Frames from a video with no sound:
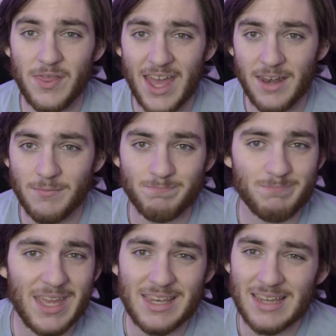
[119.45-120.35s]
Then
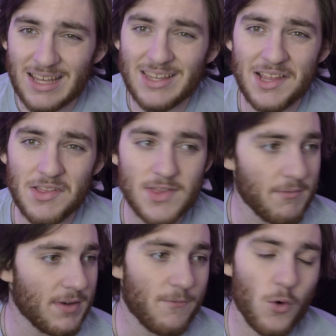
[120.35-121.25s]
in
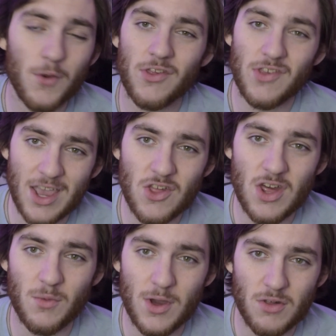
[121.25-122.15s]
1974, the second
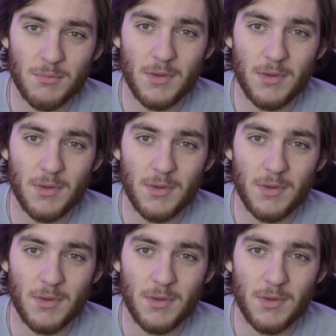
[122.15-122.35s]
generation